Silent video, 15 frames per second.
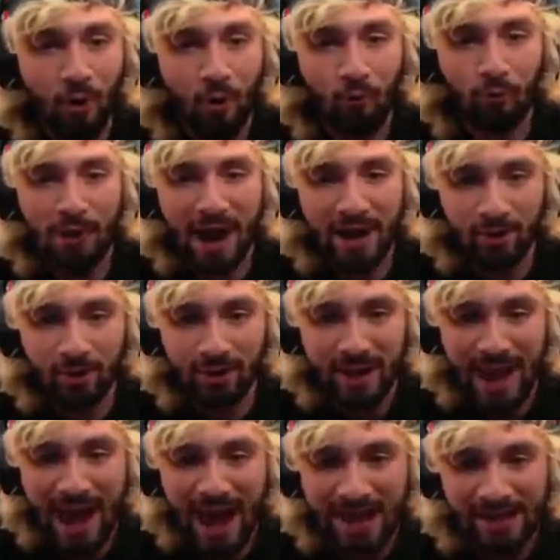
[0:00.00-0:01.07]
Rider
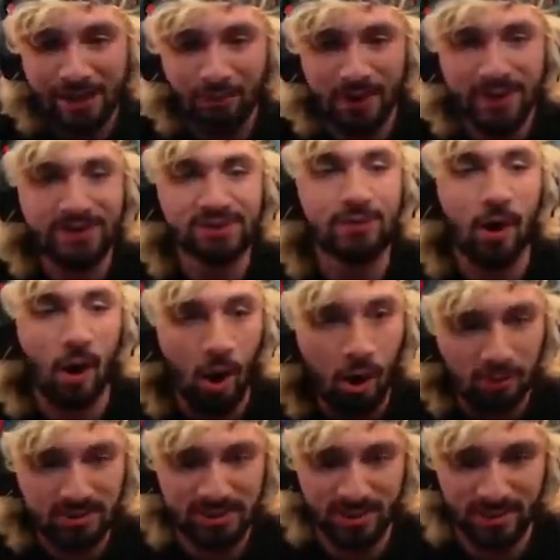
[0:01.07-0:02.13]
Calyrex
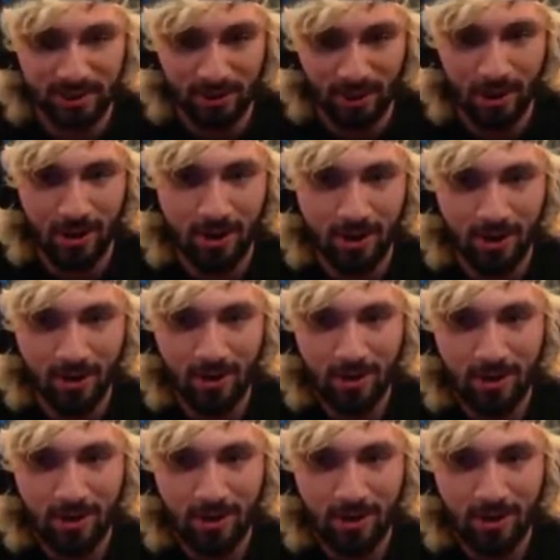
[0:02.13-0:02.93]
alternate art.